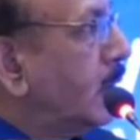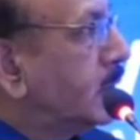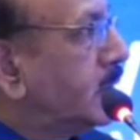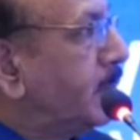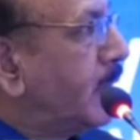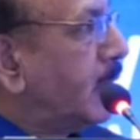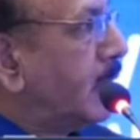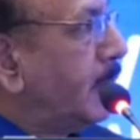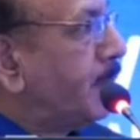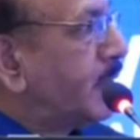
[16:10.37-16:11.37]

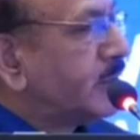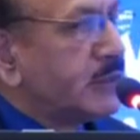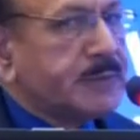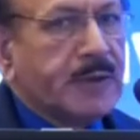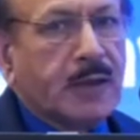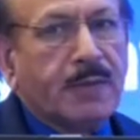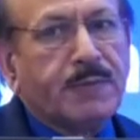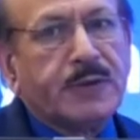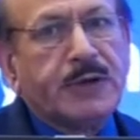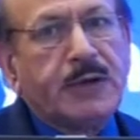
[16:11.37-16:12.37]
Similarly, patients may
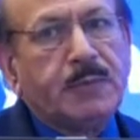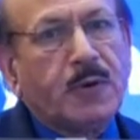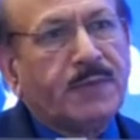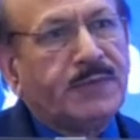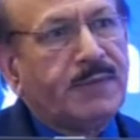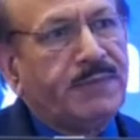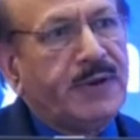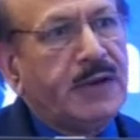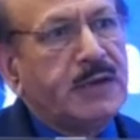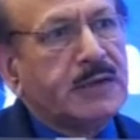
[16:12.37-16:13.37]
come with edema of the
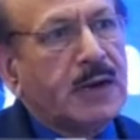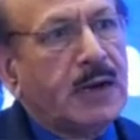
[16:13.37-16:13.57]
feet